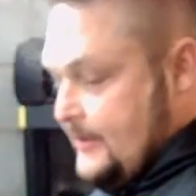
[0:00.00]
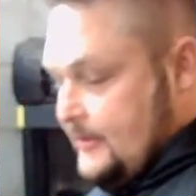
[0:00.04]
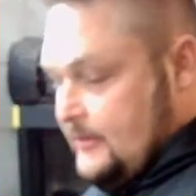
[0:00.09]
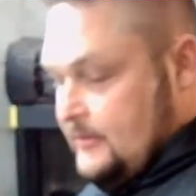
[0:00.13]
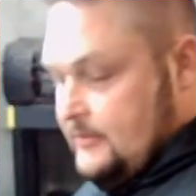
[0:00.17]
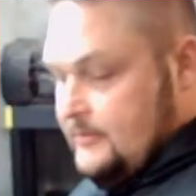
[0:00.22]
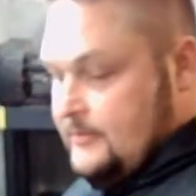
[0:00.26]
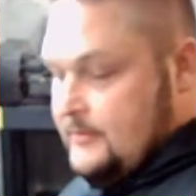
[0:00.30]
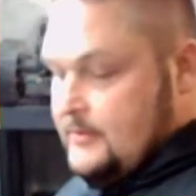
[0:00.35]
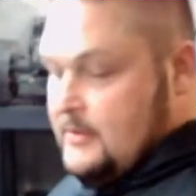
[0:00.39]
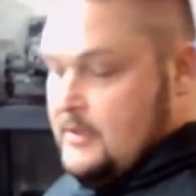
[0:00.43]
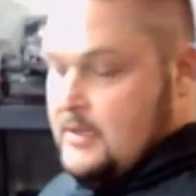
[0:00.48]

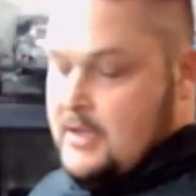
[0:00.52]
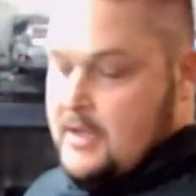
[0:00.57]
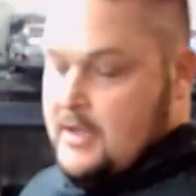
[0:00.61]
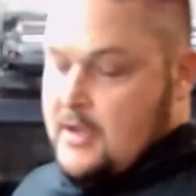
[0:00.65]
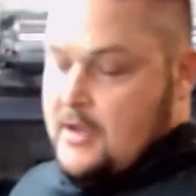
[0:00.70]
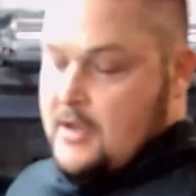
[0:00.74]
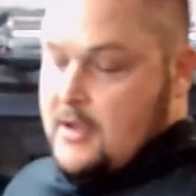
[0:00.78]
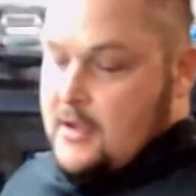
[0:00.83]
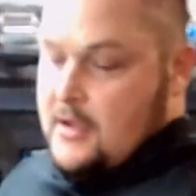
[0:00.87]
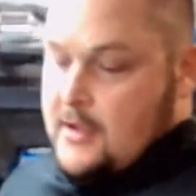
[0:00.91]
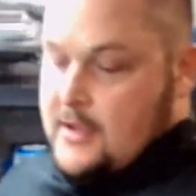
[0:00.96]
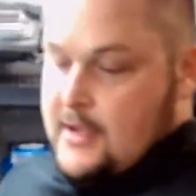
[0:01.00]

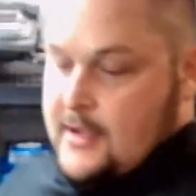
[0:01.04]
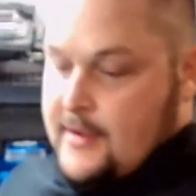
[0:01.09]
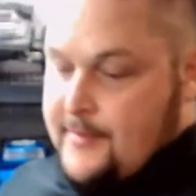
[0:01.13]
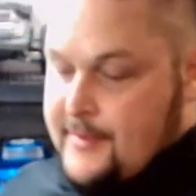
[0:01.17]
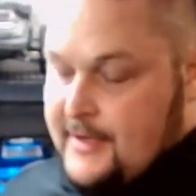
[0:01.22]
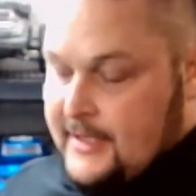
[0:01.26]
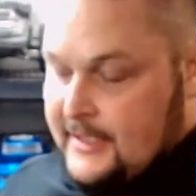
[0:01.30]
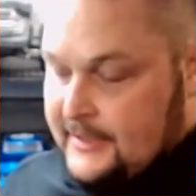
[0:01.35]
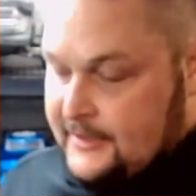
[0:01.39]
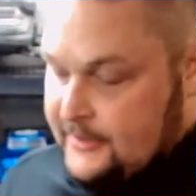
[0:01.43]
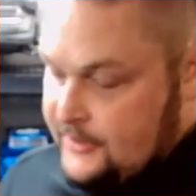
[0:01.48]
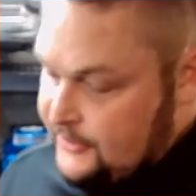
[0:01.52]
I'm going
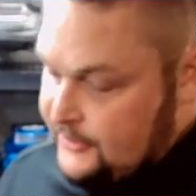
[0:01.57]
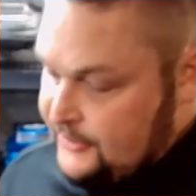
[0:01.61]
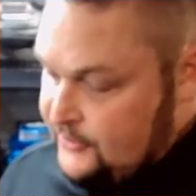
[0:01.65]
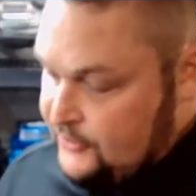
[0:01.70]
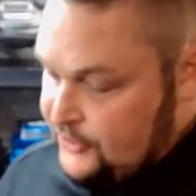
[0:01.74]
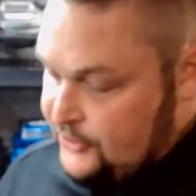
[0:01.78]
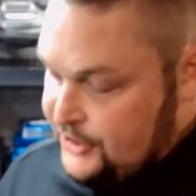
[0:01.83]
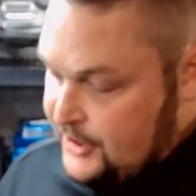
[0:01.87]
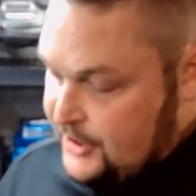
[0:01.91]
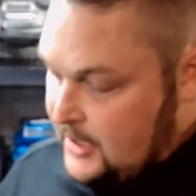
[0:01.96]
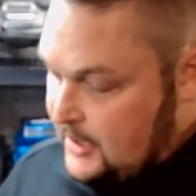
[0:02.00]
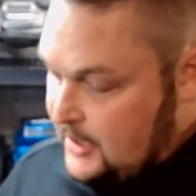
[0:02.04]
to get those new
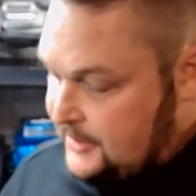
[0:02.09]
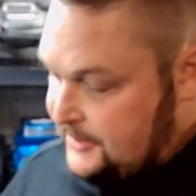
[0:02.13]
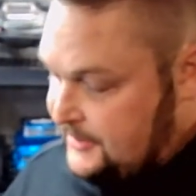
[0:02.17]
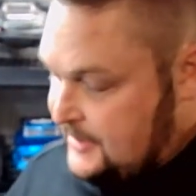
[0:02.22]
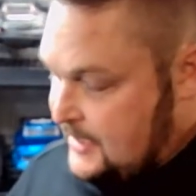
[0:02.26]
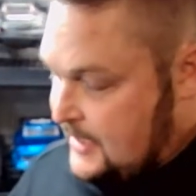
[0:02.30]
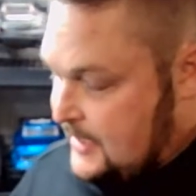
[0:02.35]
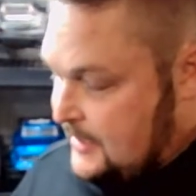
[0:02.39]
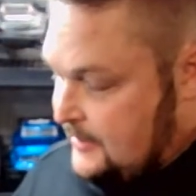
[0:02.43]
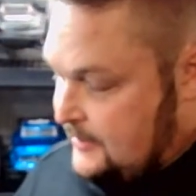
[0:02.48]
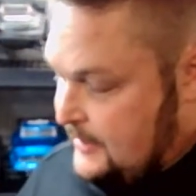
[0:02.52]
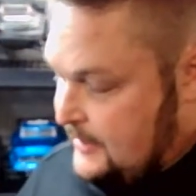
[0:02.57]
shocks
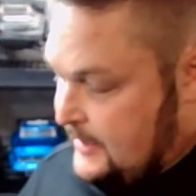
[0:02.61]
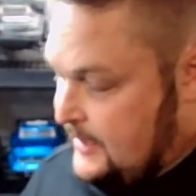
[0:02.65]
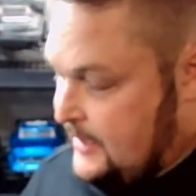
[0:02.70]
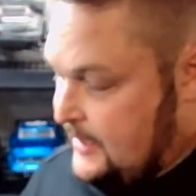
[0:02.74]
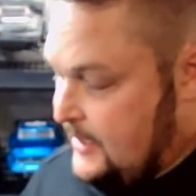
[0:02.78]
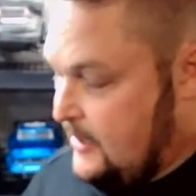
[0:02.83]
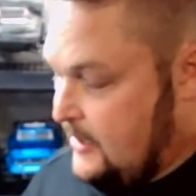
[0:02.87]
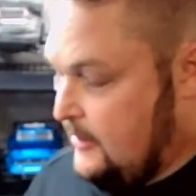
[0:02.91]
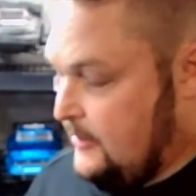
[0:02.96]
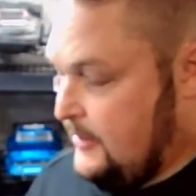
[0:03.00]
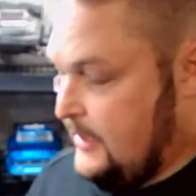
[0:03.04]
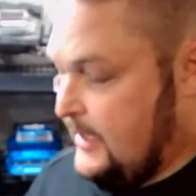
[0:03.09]
in
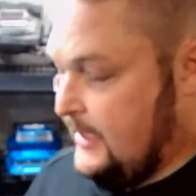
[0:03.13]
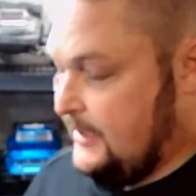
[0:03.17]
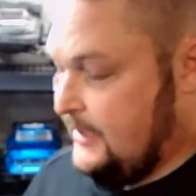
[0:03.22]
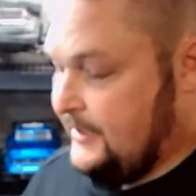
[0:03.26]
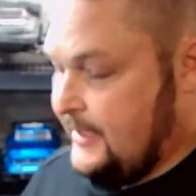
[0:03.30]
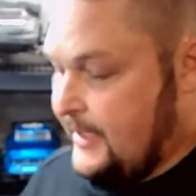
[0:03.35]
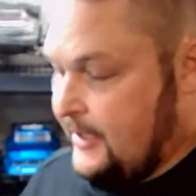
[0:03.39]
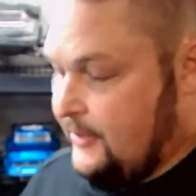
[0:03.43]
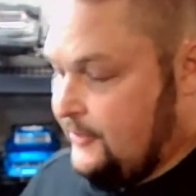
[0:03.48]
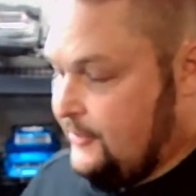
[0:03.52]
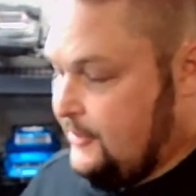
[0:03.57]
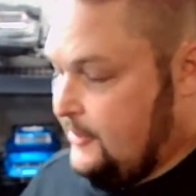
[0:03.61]
here in the next
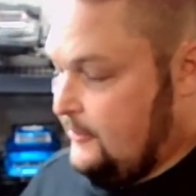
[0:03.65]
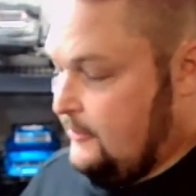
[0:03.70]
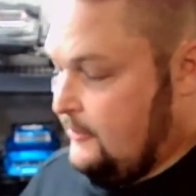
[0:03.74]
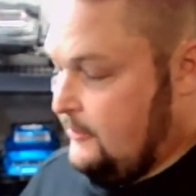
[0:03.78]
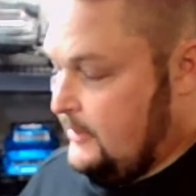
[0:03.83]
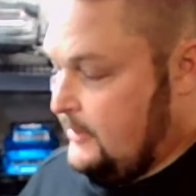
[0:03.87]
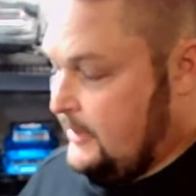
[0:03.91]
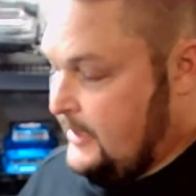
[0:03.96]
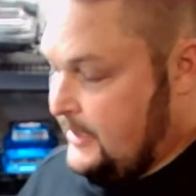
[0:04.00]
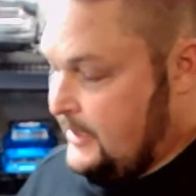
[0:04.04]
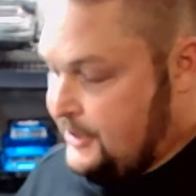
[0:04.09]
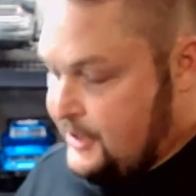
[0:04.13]
day or two.
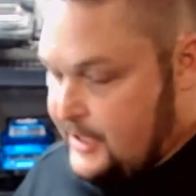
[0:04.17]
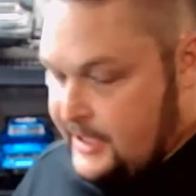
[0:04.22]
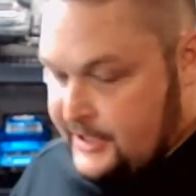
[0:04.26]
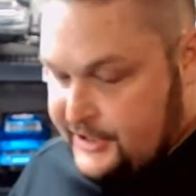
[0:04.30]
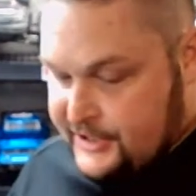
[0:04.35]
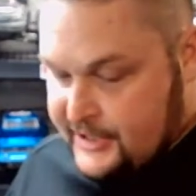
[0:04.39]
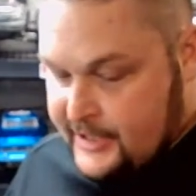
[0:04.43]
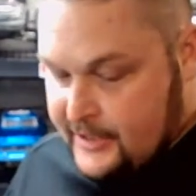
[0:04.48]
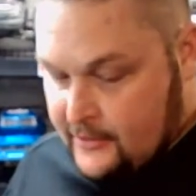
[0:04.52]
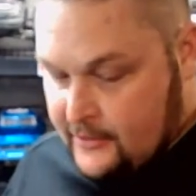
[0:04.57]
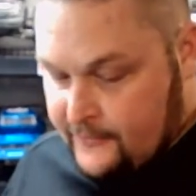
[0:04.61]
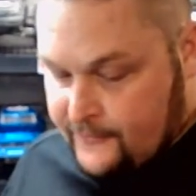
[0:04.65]
I'm going to change
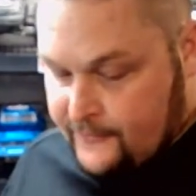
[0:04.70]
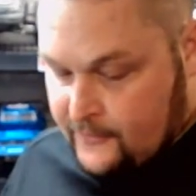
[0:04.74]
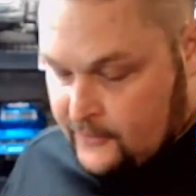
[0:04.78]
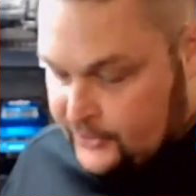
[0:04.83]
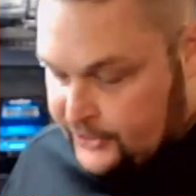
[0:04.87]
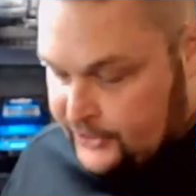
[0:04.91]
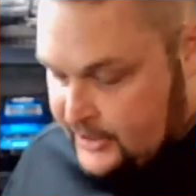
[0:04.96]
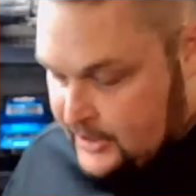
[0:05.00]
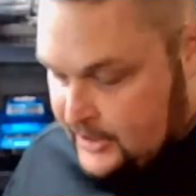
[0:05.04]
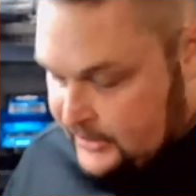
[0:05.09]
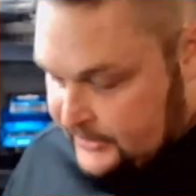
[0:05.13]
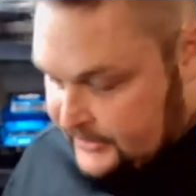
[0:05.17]
out all 4
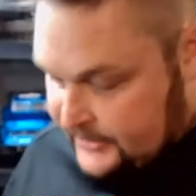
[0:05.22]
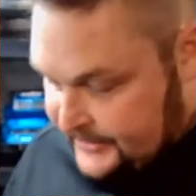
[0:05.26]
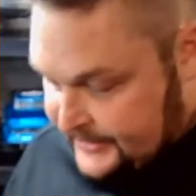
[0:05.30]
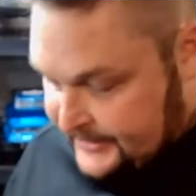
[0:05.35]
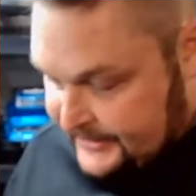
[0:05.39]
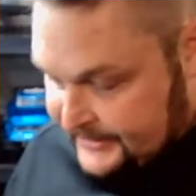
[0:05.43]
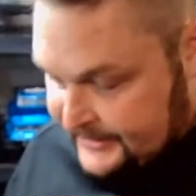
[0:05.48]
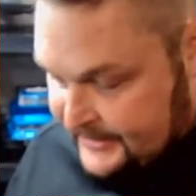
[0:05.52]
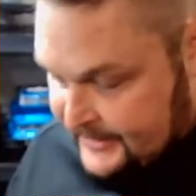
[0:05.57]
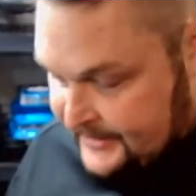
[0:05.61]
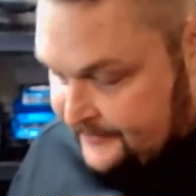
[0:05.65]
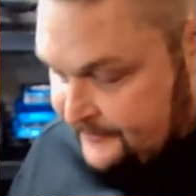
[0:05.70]
shocks on
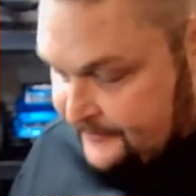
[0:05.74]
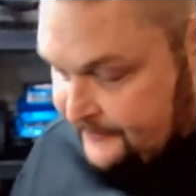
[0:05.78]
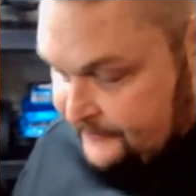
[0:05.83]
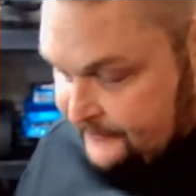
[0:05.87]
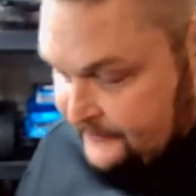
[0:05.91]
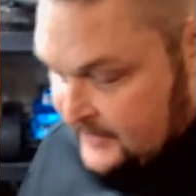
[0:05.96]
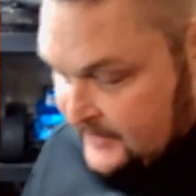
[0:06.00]
this thing.